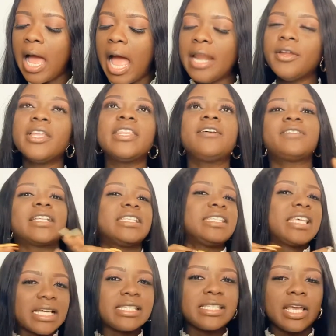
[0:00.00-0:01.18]
Another
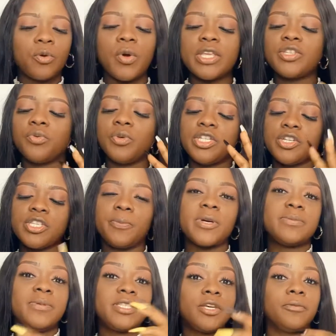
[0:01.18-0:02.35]
fantastic way to reduce the
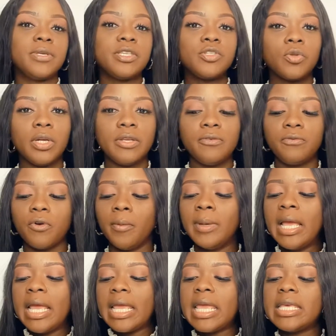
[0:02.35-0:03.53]
possibility of being stolen from
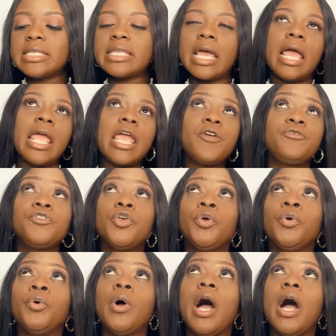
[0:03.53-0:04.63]
is if you